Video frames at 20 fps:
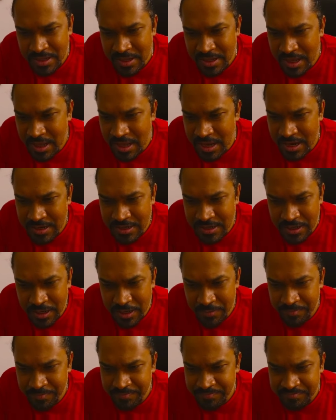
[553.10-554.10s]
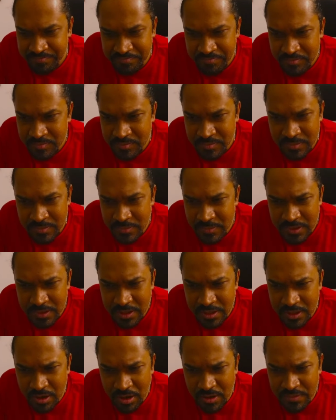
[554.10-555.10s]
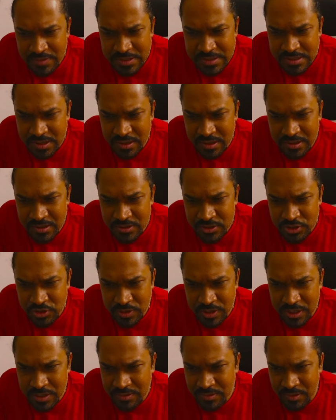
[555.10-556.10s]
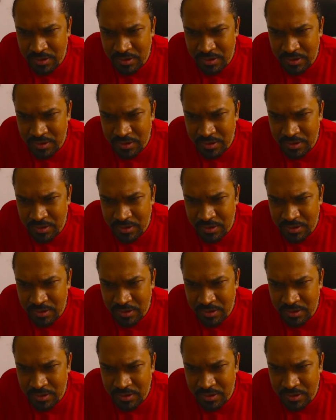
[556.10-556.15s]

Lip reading: And all of these are shown here.